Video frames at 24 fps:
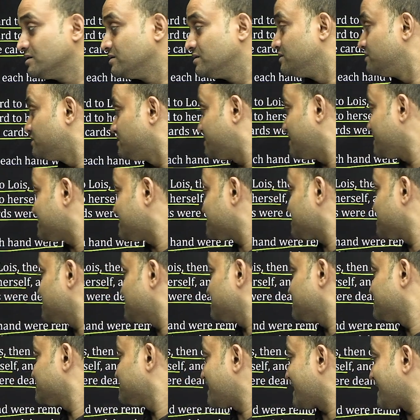this
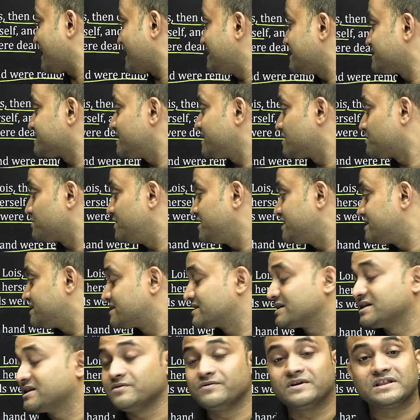second statement, it's
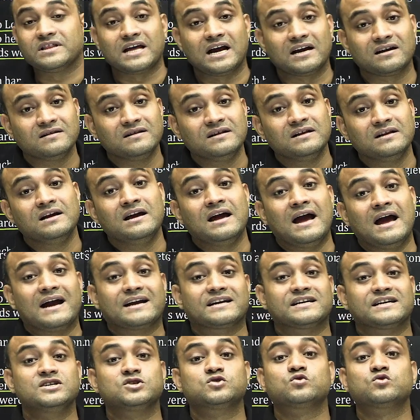given that at
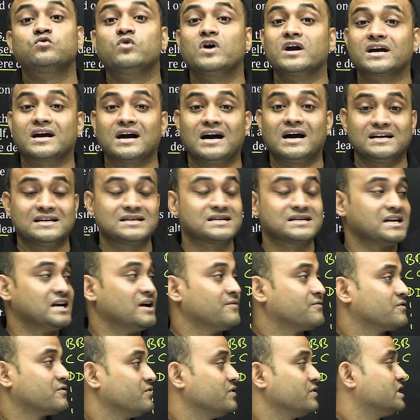least one card is
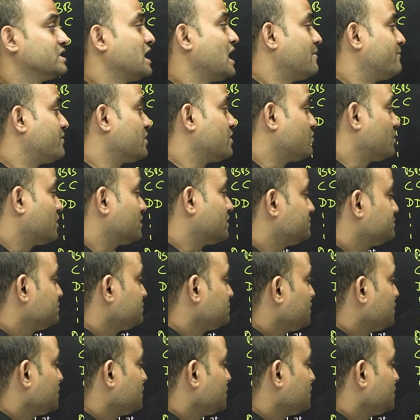left with everyone.